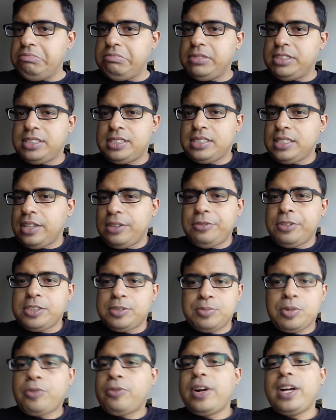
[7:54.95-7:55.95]

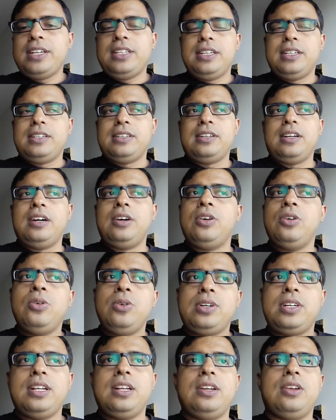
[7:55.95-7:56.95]
service provider, a
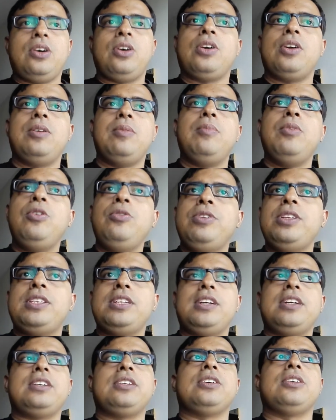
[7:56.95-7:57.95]
hotel or a movie
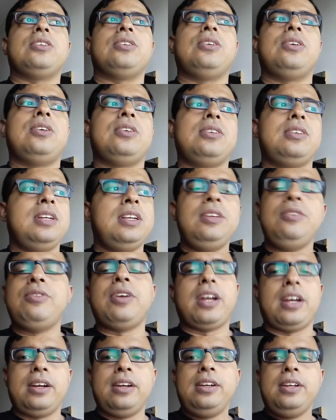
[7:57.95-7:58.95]
theater or
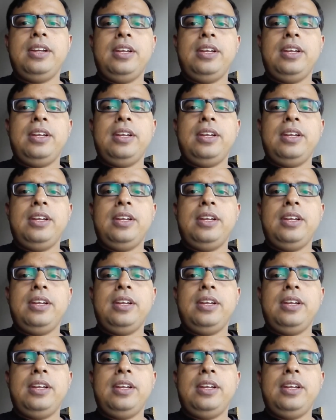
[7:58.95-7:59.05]
anywhere.